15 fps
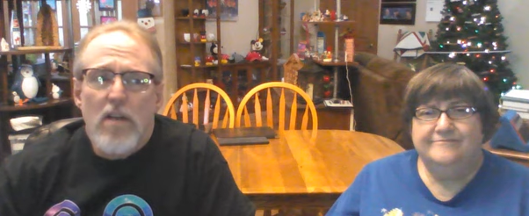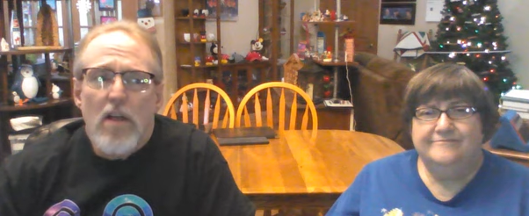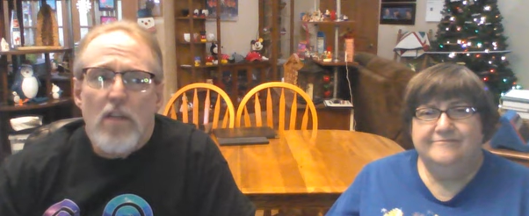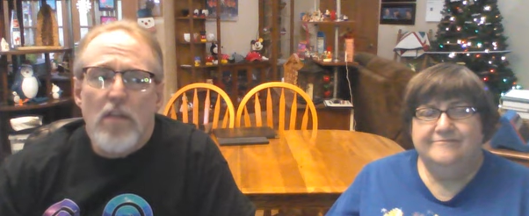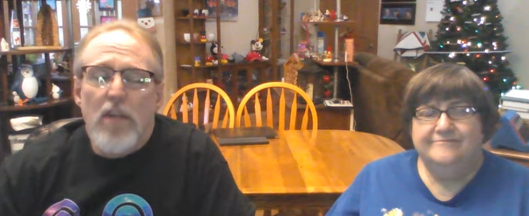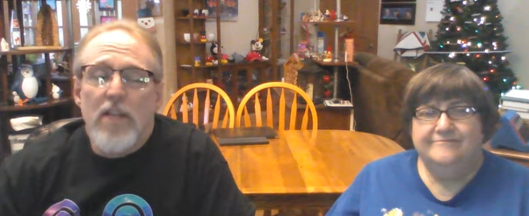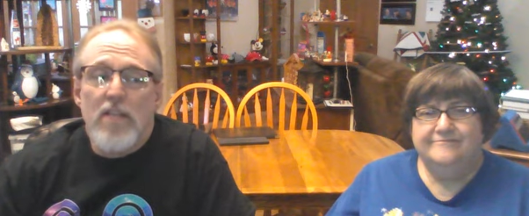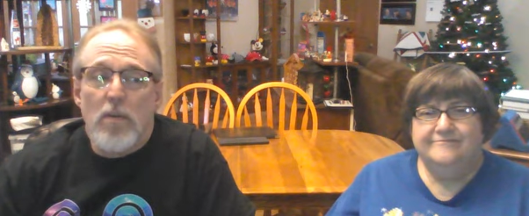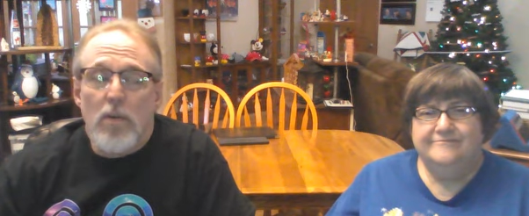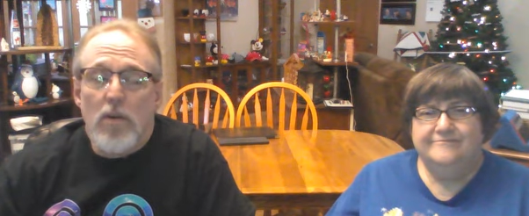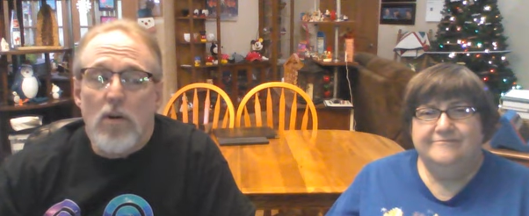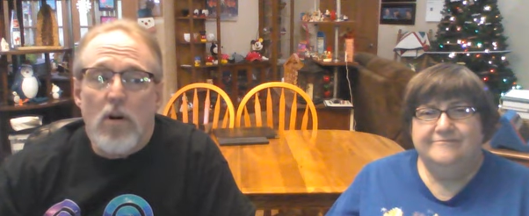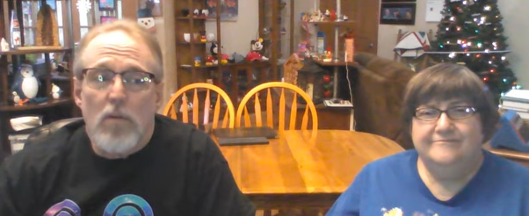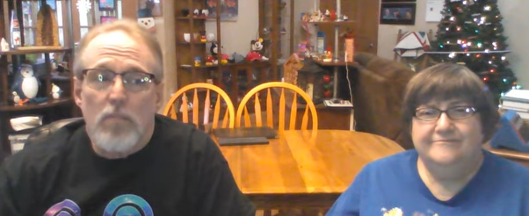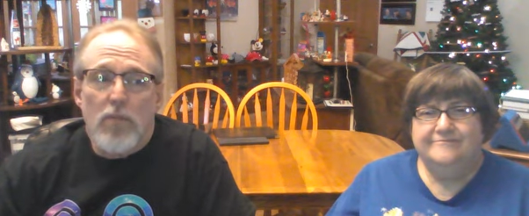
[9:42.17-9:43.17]
Speaker 1: things that we
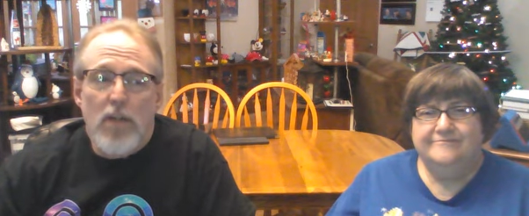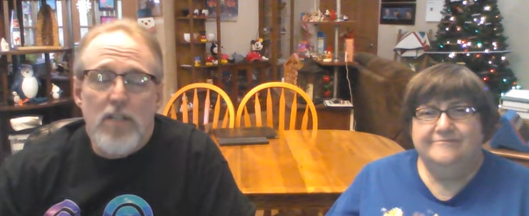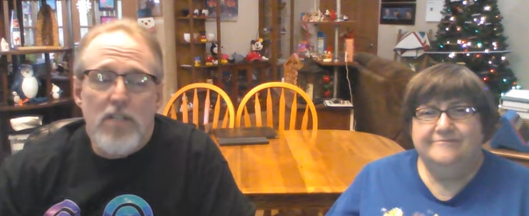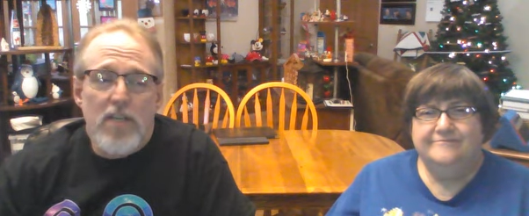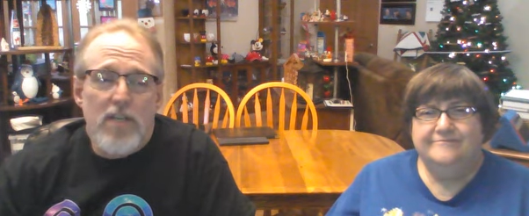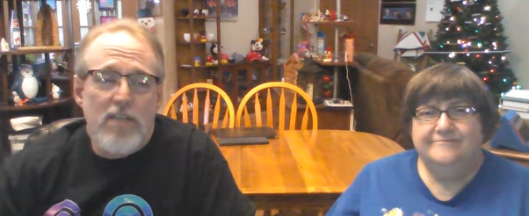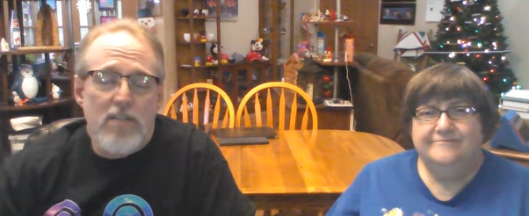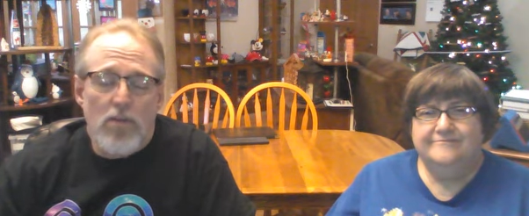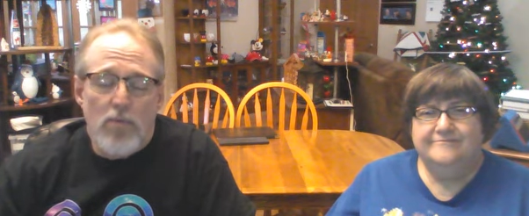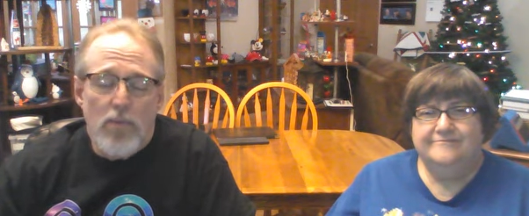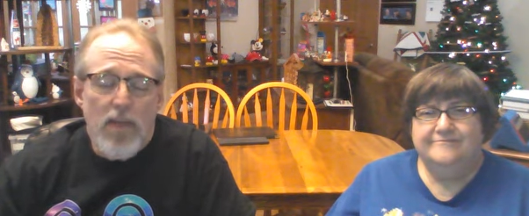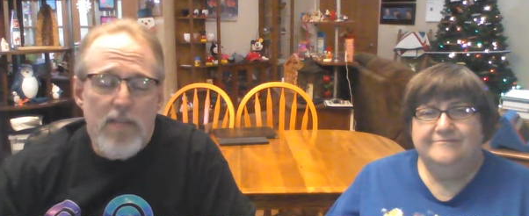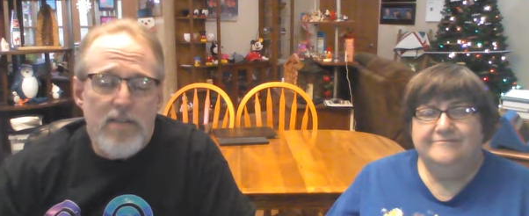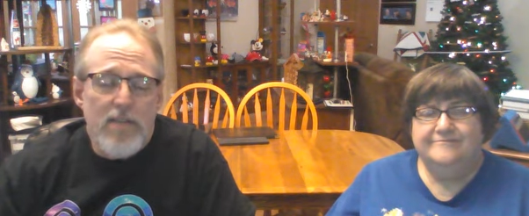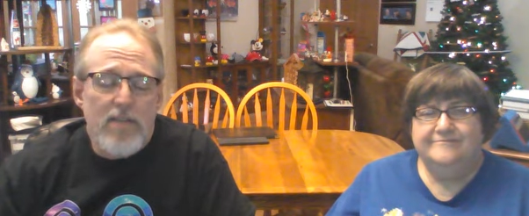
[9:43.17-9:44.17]
call prejudice or
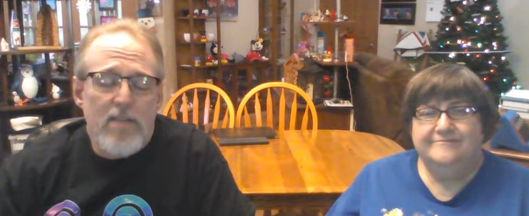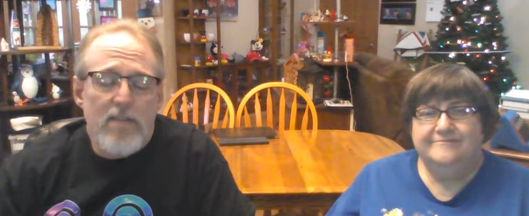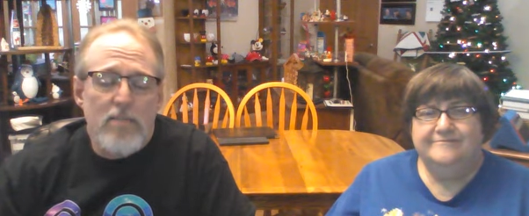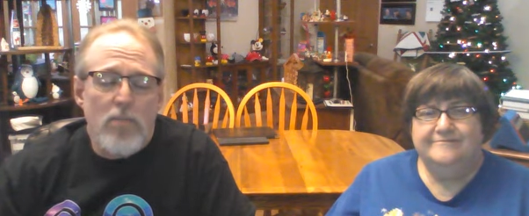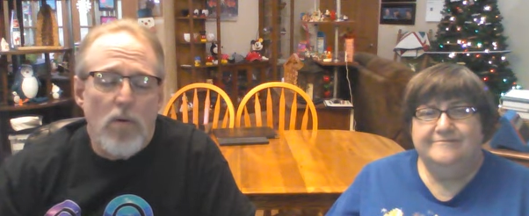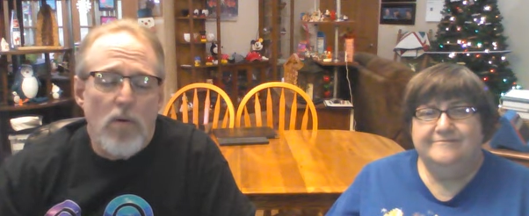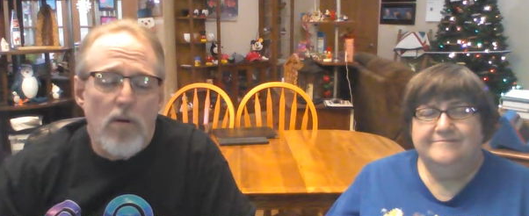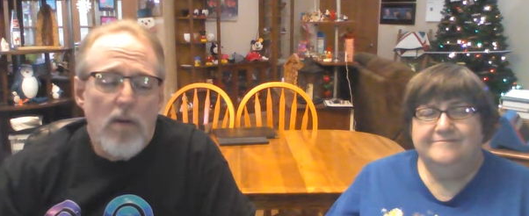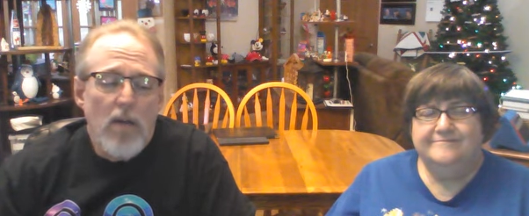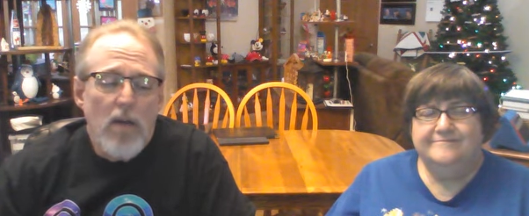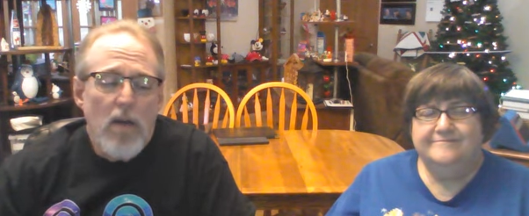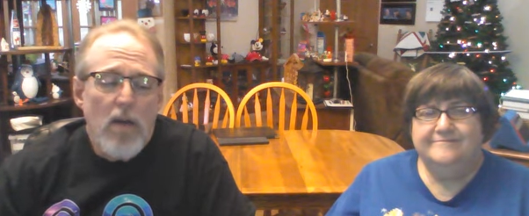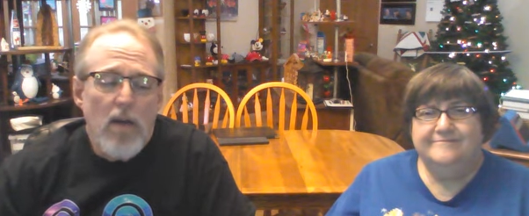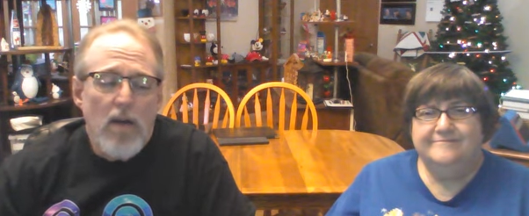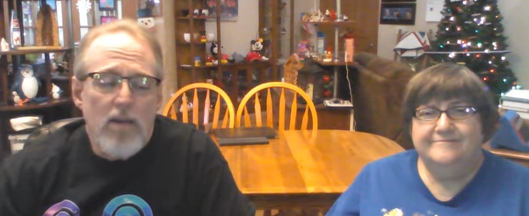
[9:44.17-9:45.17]
racism or
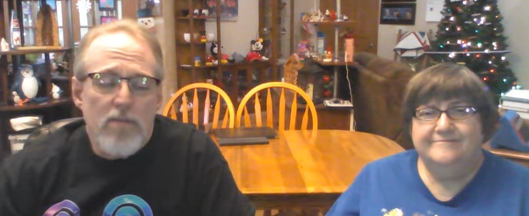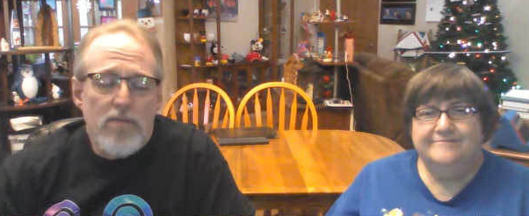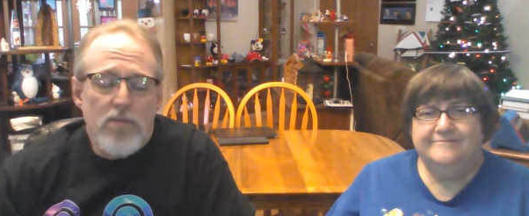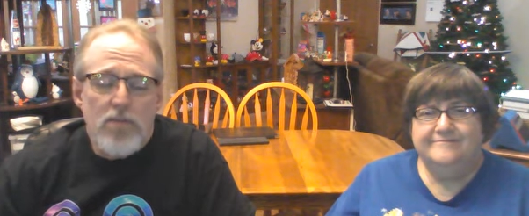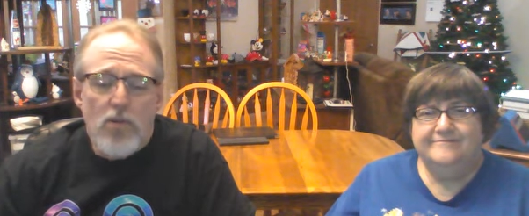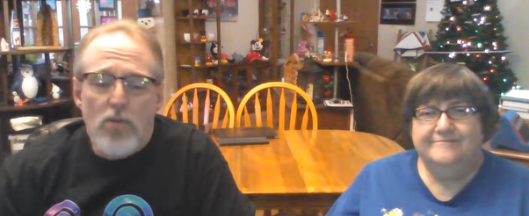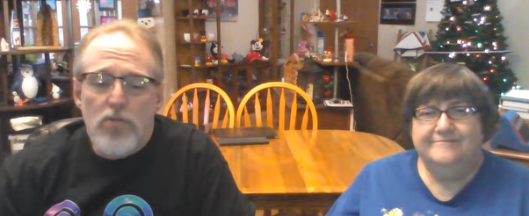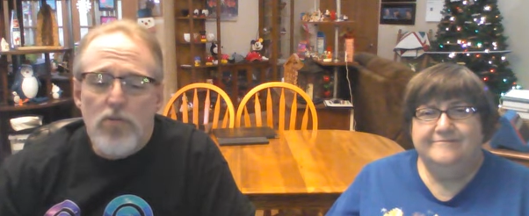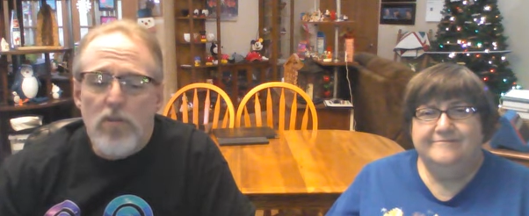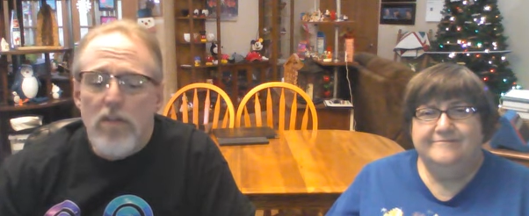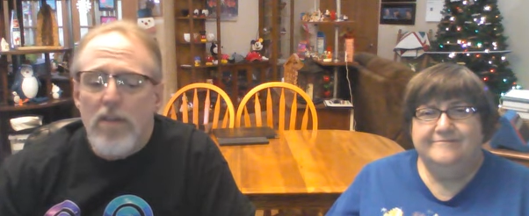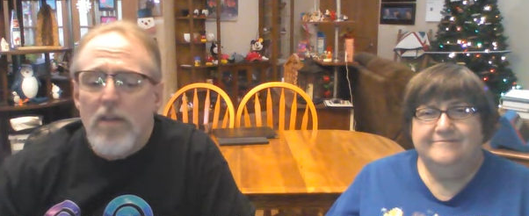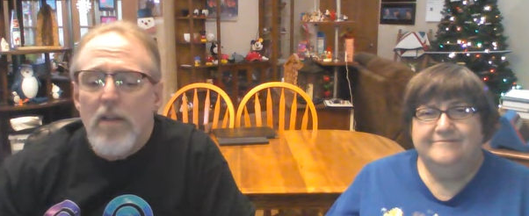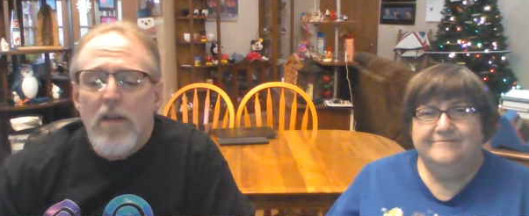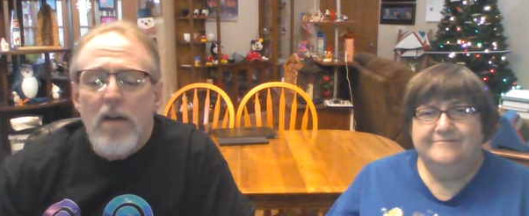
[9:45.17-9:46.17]
uh, social
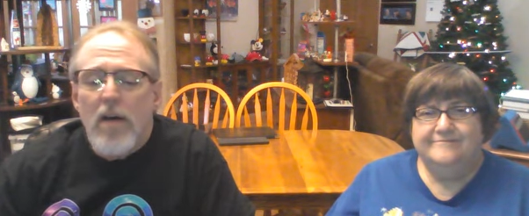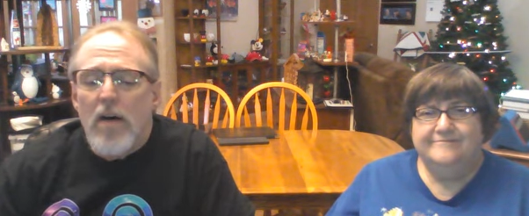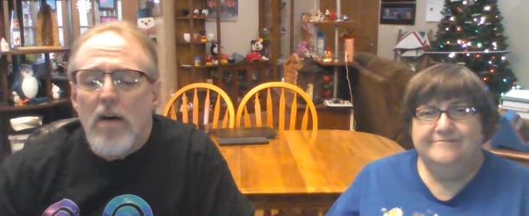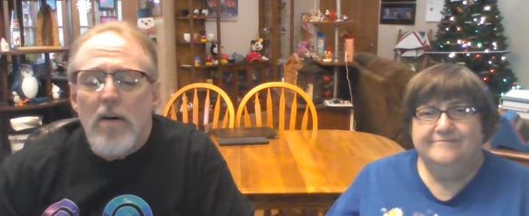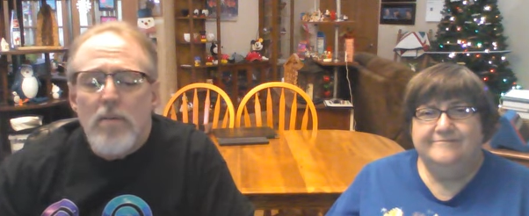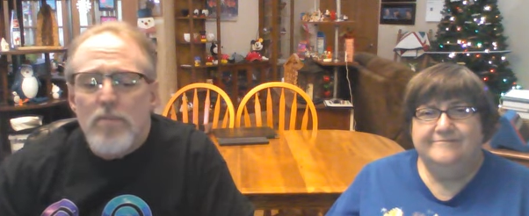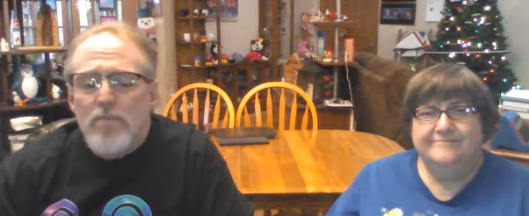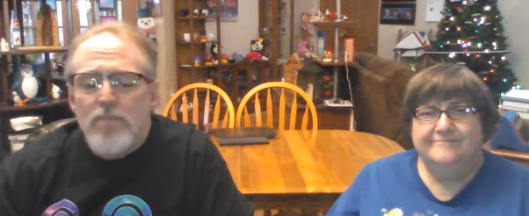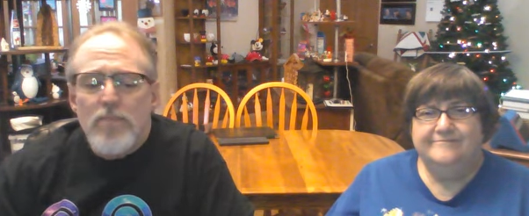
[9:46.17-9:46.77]
um,